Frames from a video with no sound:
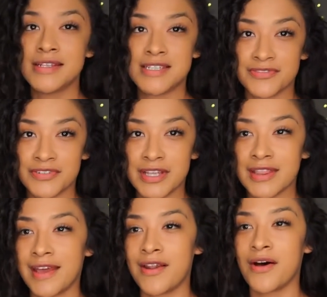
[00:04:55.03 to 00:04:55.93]

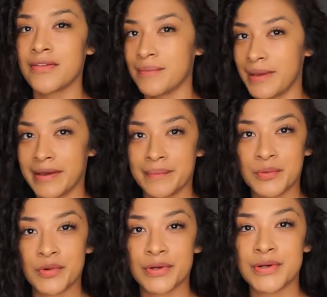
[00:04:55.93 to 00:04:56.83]
different than all the
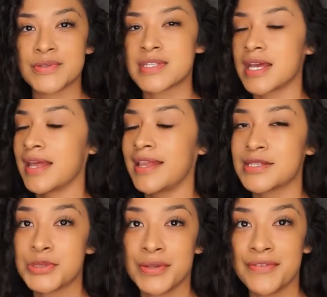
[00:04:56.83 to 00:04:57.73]
makeup gurus, and
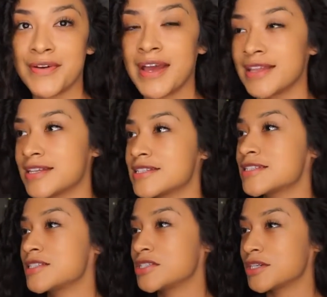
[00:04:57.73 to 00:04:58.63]
that's why I find this
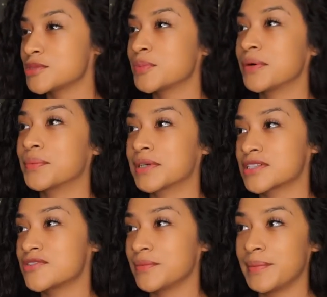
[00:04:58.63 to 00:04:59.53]
is just what
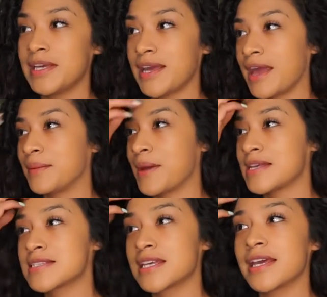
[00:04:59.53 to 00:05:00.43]
works for me and
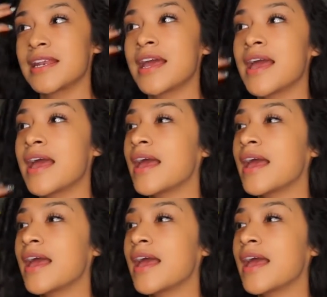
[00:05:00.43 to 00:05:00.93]
my skin.